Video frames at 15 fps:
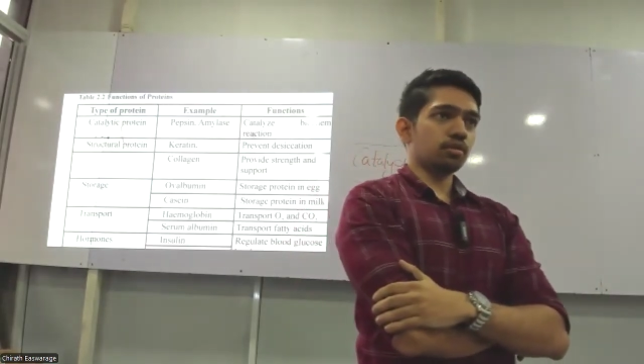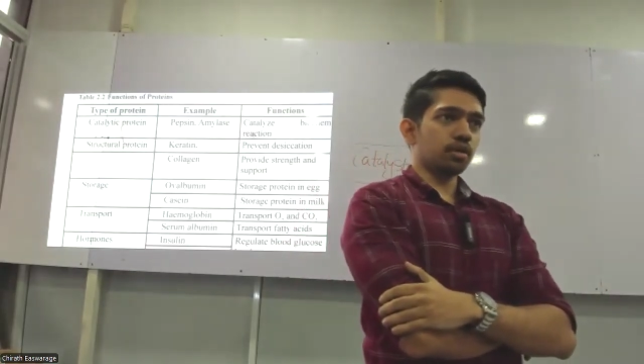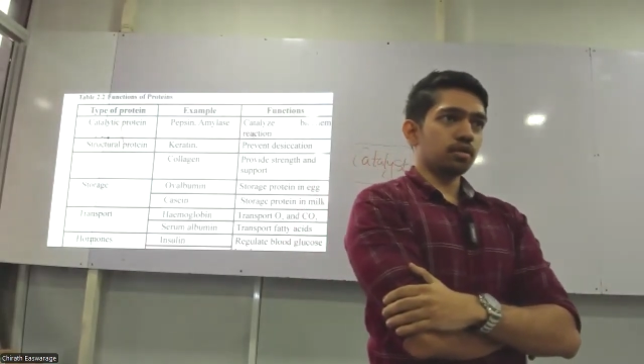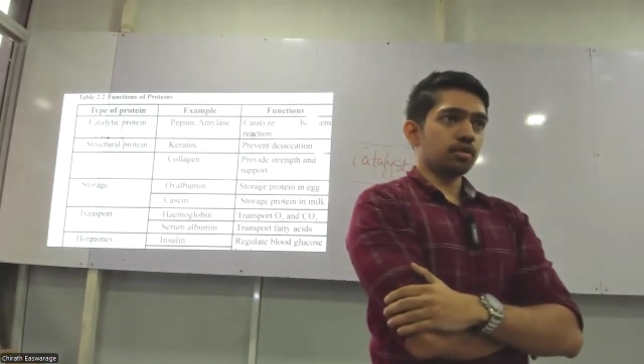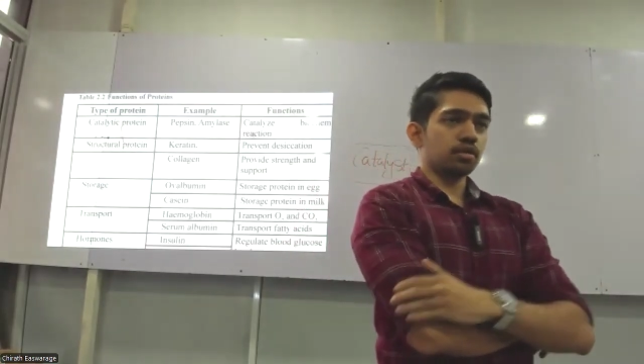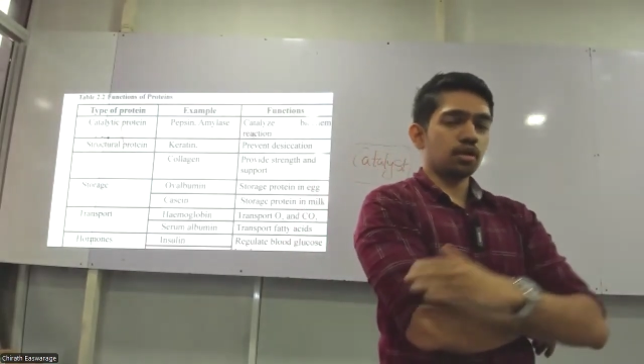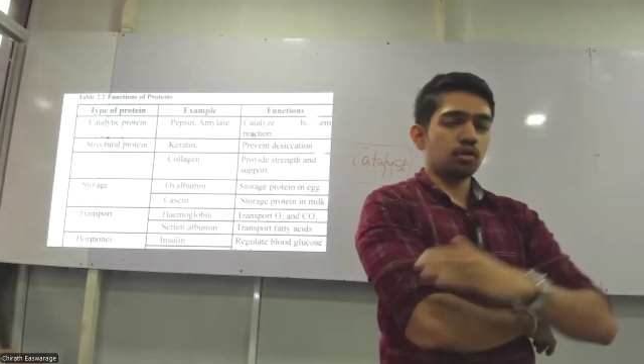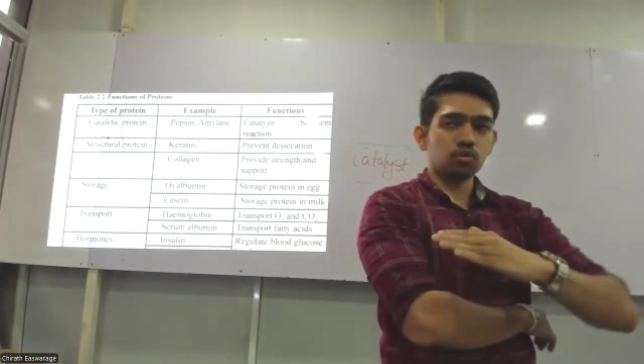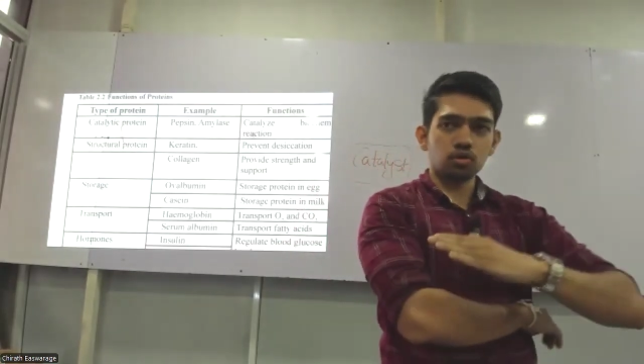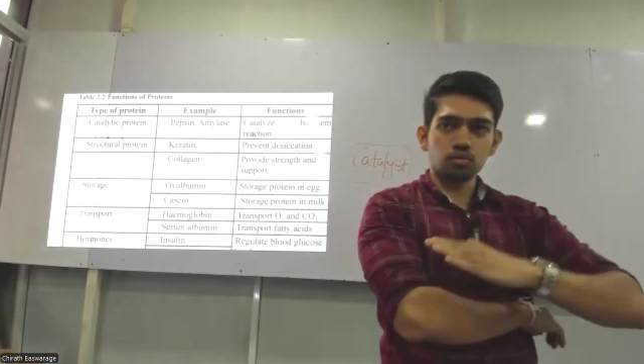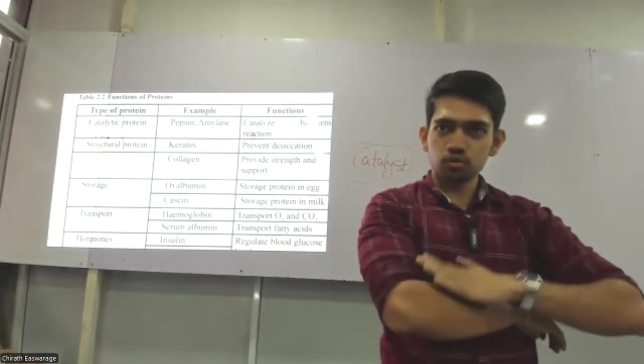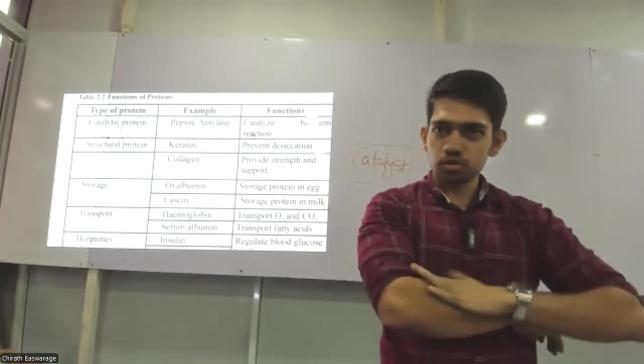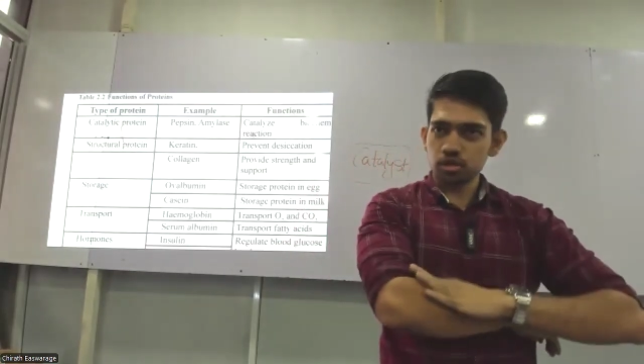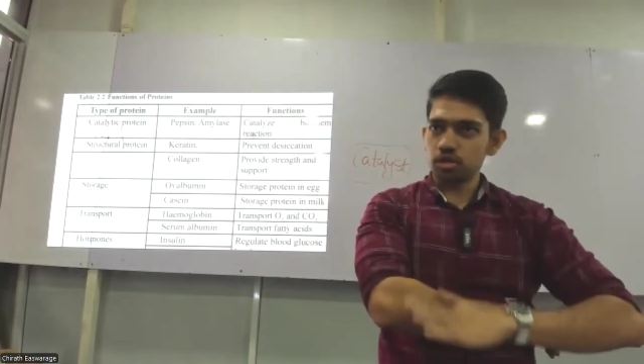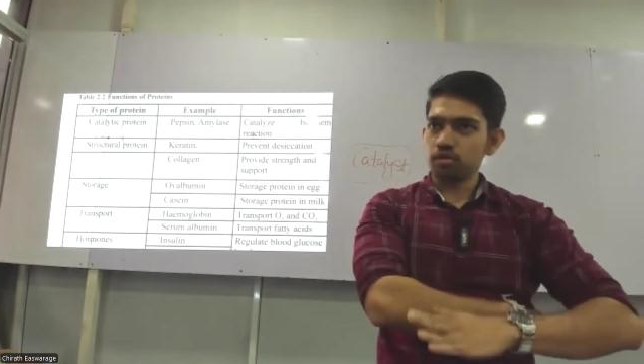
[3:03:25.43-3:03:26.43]
Okay, the
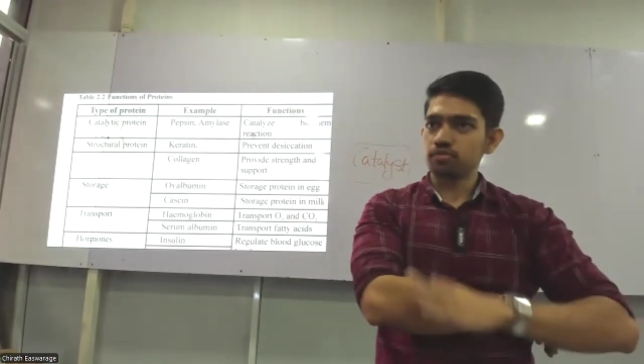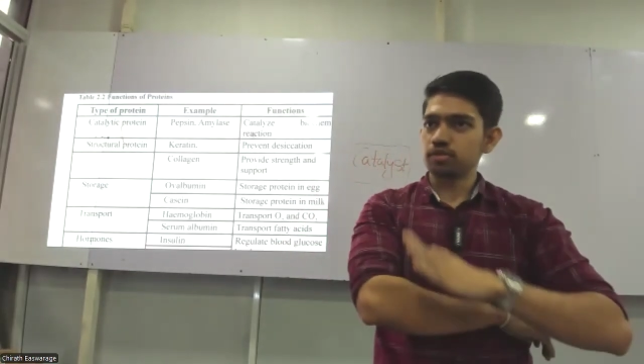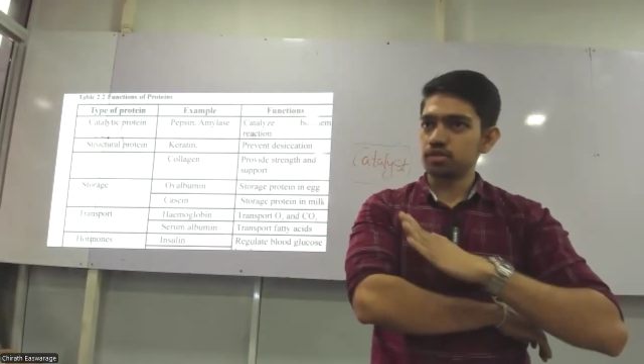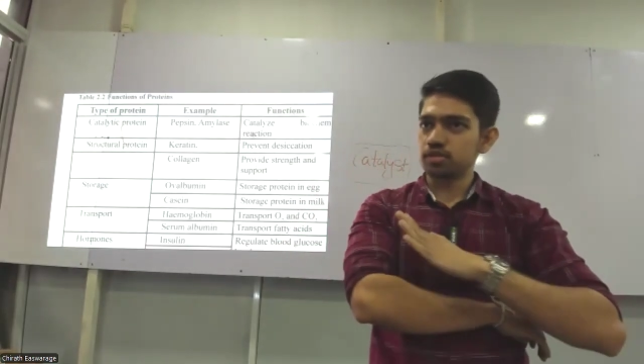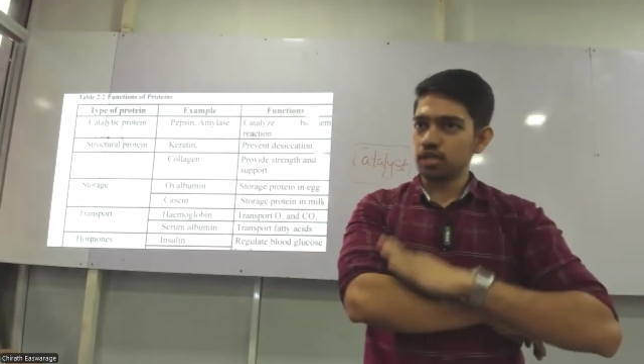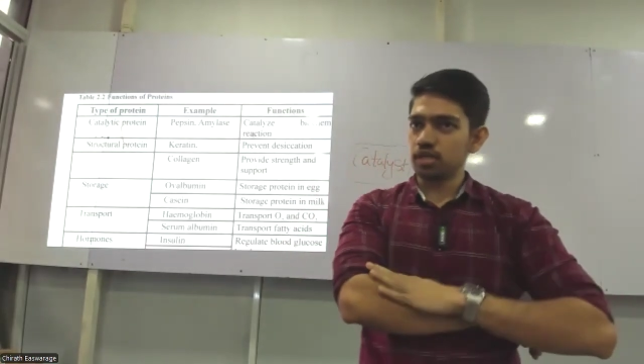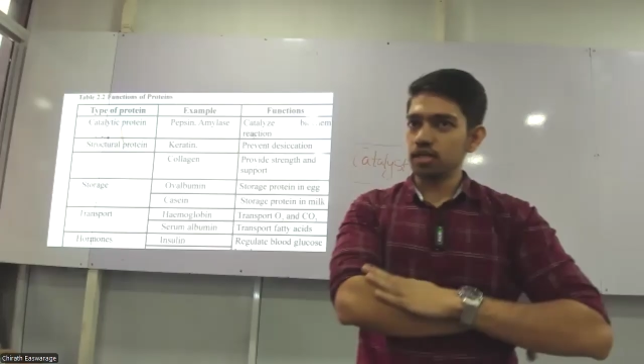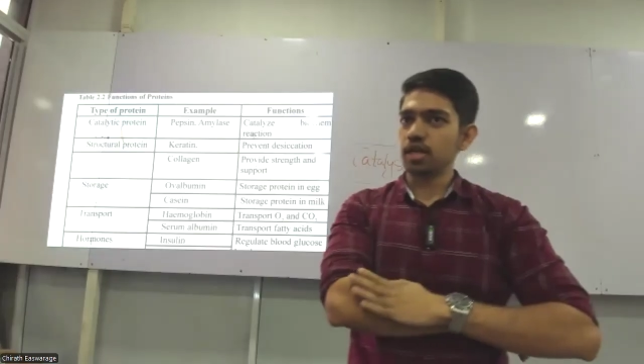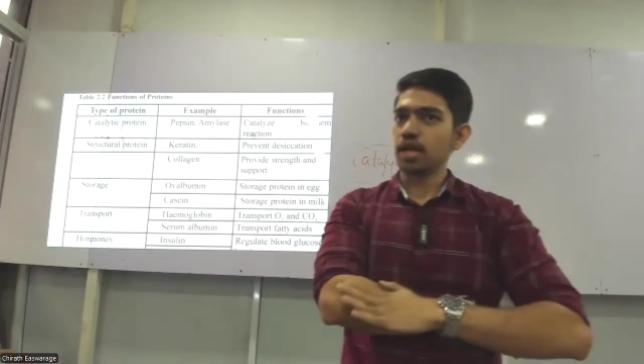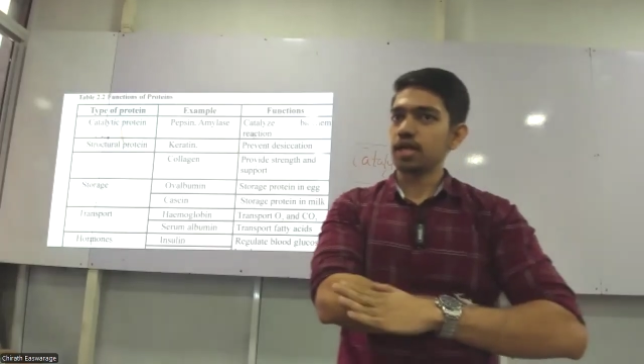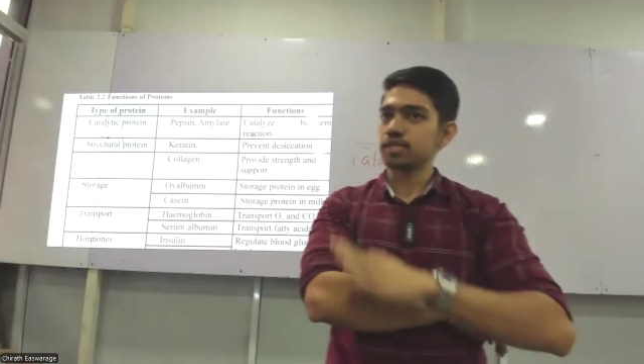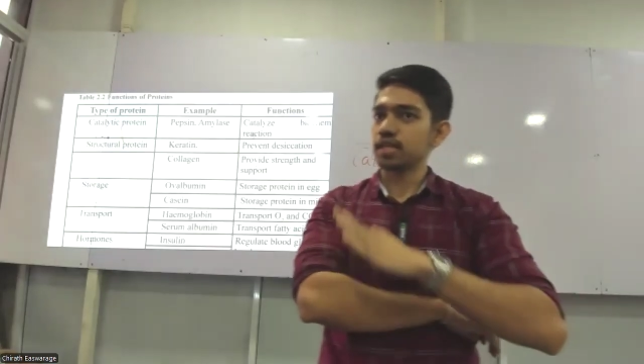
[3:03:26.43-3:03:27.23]
outermost layer of the skin